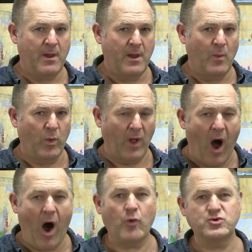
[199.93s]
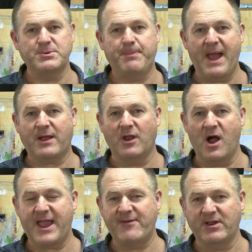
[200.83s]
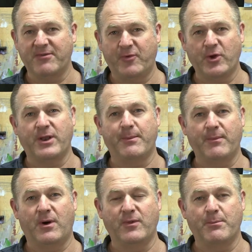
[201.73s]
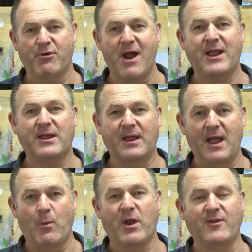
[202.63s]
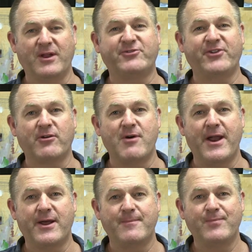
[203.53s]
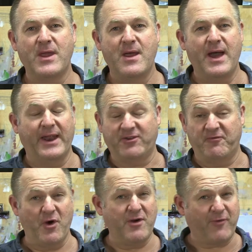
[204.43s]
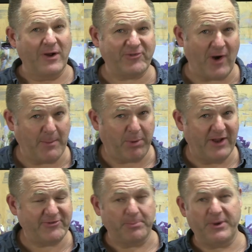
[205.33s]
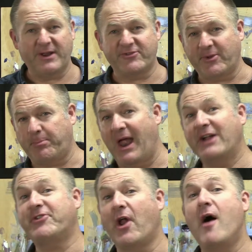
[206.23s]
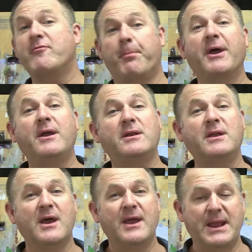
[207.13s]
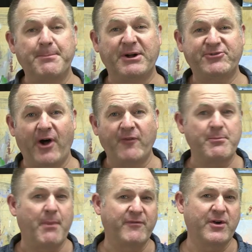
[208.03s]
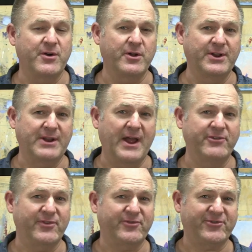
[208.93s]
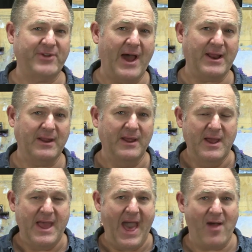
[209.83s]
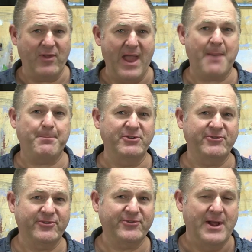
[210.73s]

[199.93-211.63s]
will hold you back, like having a foot on the on the brake and one on the accelerator. And it's a very frustrating place to be. It's a place that I've been in myself in my very early days of starting out in the art business.